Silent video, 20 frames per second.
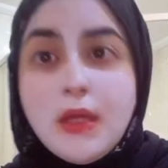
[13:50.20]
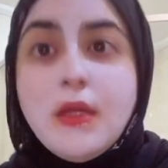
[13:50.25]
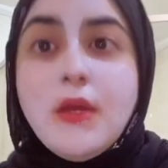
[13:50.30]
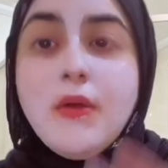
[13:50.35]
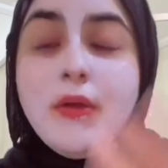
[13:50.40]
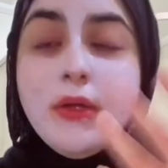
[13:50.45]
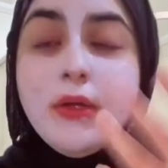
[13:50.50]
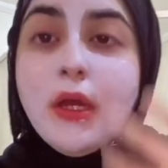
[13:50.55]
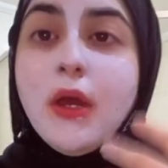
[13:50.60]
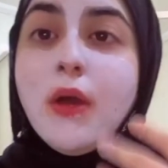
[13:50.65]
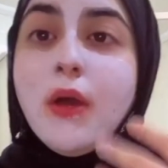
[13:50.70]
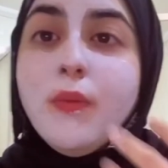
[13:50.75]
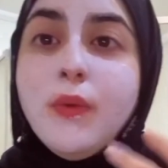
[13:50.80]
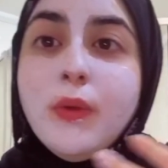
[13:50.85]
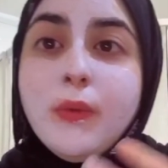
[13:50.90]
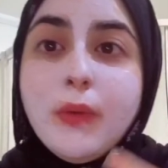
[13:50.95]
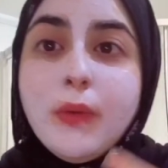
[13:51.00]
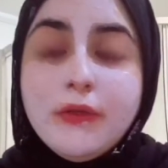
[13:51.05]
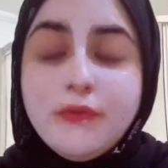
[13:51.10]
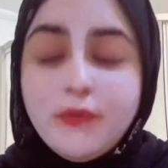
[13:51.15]
And now
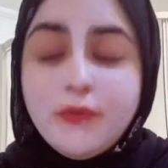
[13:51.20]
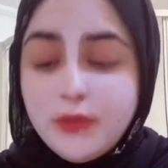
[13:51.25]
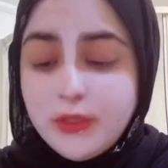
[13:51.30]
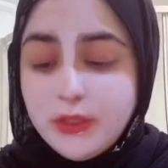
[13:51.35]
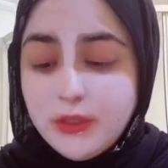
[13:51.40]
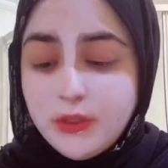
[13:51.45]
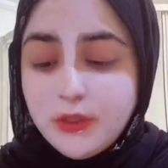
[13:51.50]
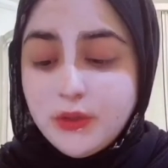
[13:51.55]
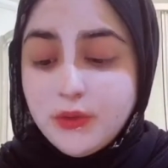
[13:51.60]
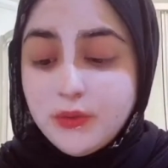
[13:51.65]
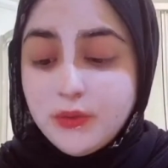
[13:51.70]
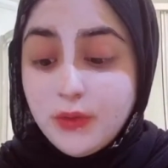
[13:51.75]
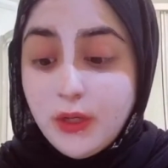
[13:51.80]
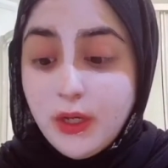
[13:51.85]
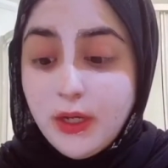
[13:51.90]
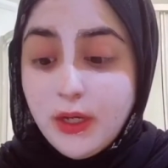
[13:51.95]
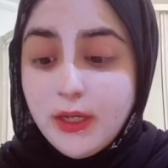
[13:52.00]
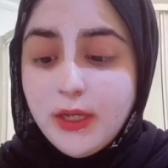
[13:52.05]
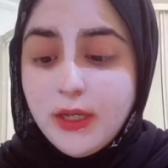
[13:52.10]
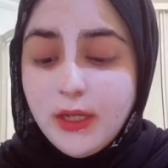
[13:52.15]
we wait for it to
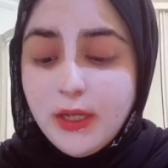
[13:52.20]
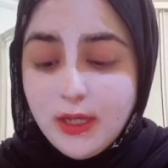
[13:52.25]
dry.